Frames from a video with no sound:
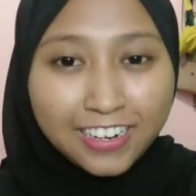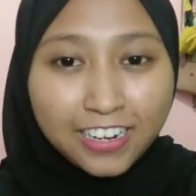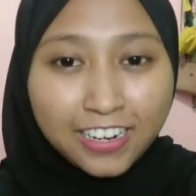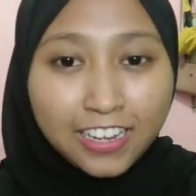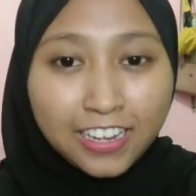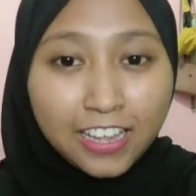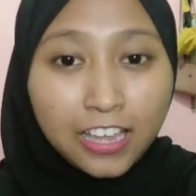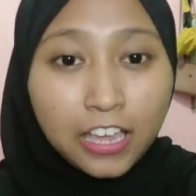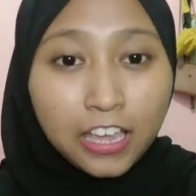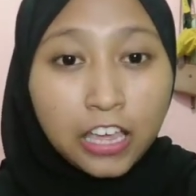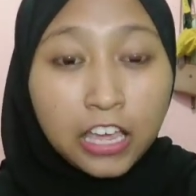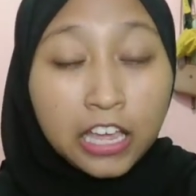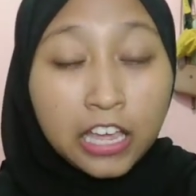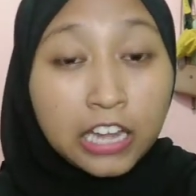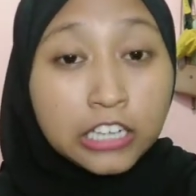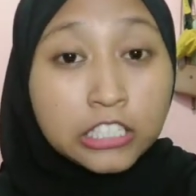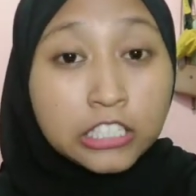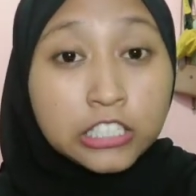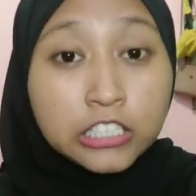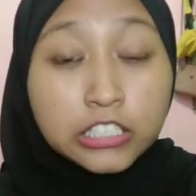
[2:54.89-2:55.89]
And the
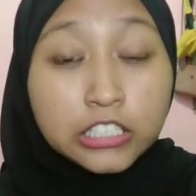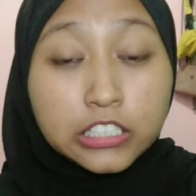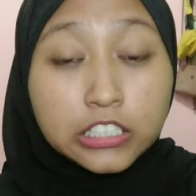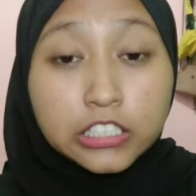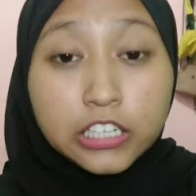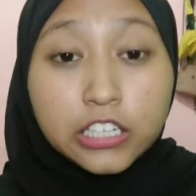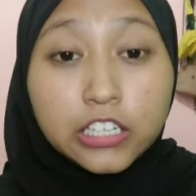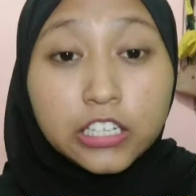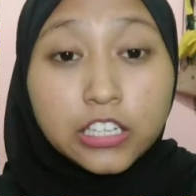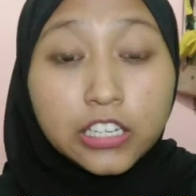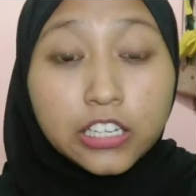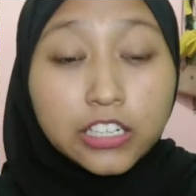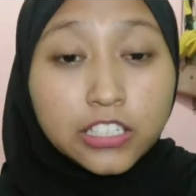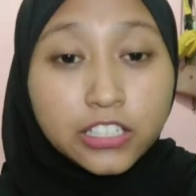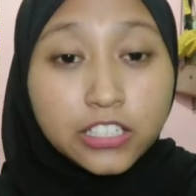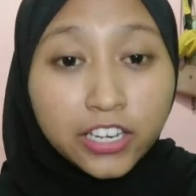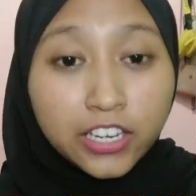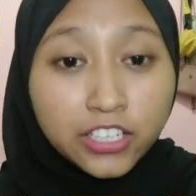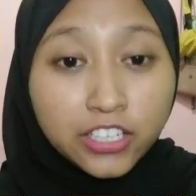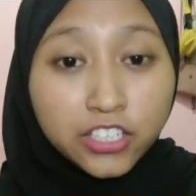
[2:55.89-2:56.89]

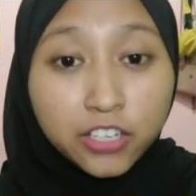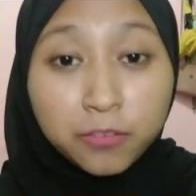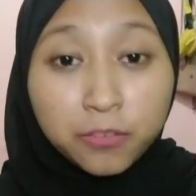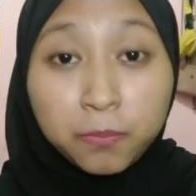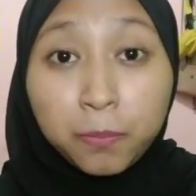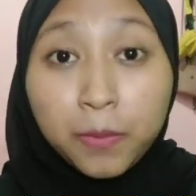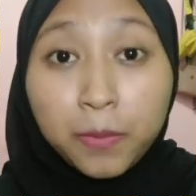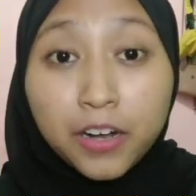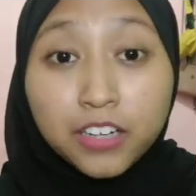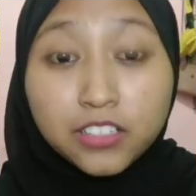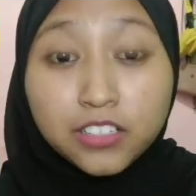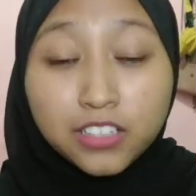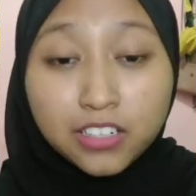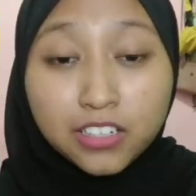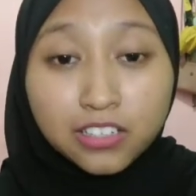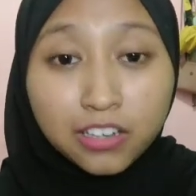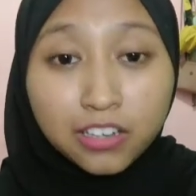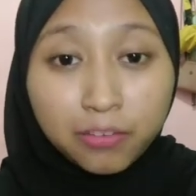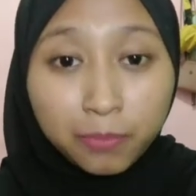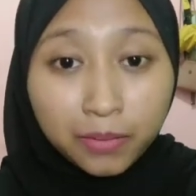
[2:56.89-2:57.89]
generalization
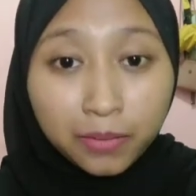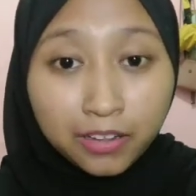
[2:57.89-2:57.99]
participle